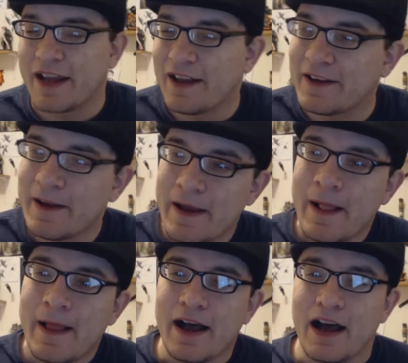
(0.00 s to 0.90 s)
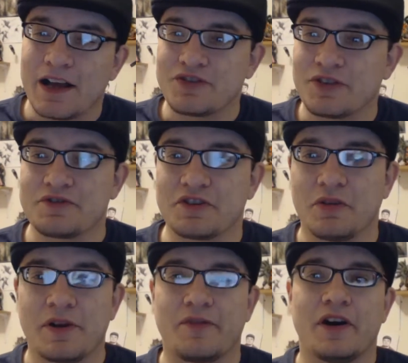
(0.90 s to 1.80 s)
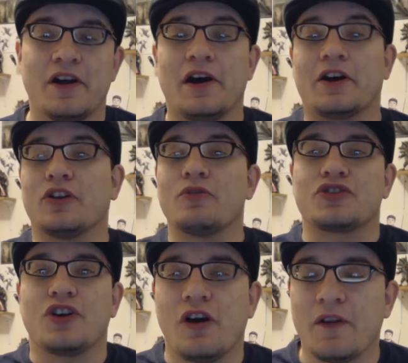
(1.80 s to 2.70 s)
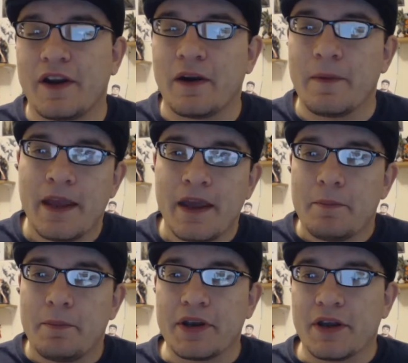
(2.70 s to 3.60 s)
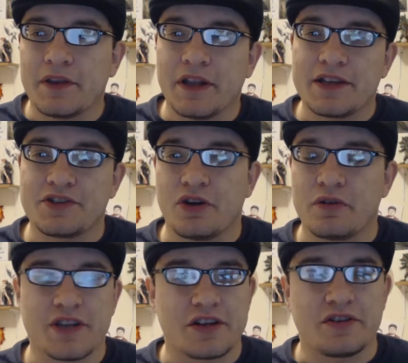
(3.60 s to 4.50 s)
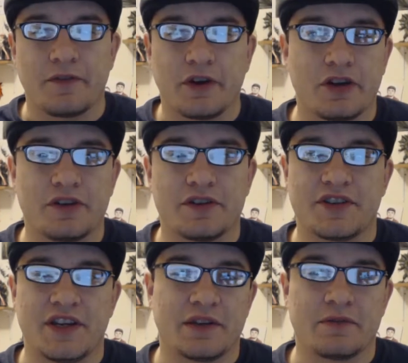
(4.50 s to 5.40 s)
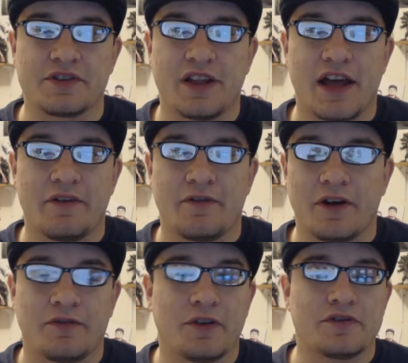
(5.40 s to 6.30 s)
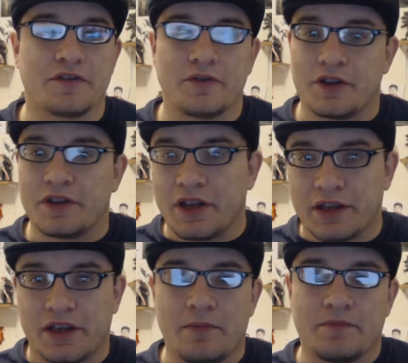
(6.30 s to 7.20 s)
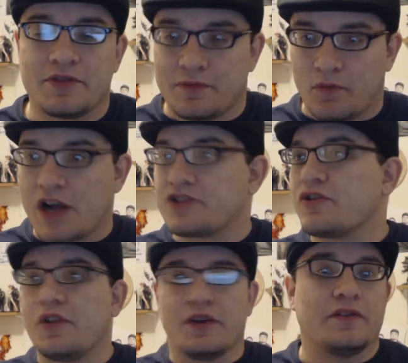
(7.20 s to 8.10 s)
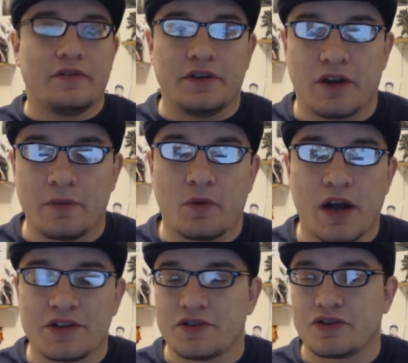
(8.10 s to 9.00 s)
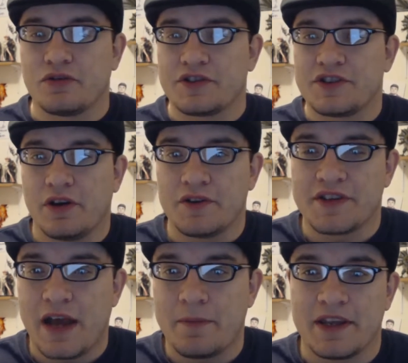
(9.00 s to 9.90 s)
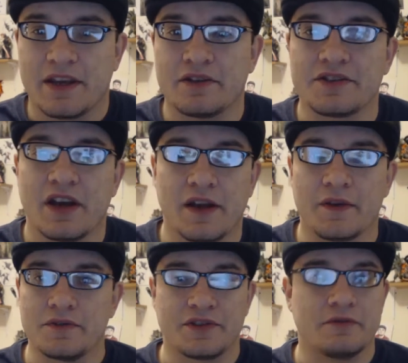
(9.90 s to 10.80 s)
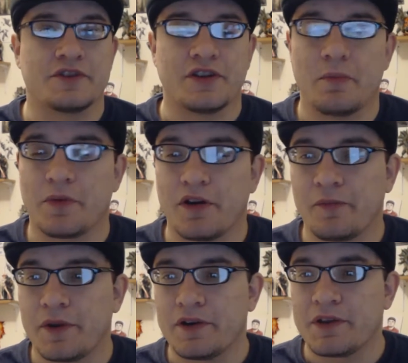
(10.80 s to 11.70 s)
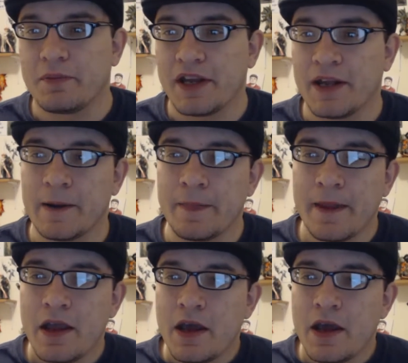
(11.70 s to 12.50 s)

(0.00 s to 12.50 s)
finale. So there was a little bit of a close call there. But nonetheless, though, it was actually a very good scene. There was a lot of, for those of you that come to watch the show to see all the zombie kills, there was a number of them there at the beginning.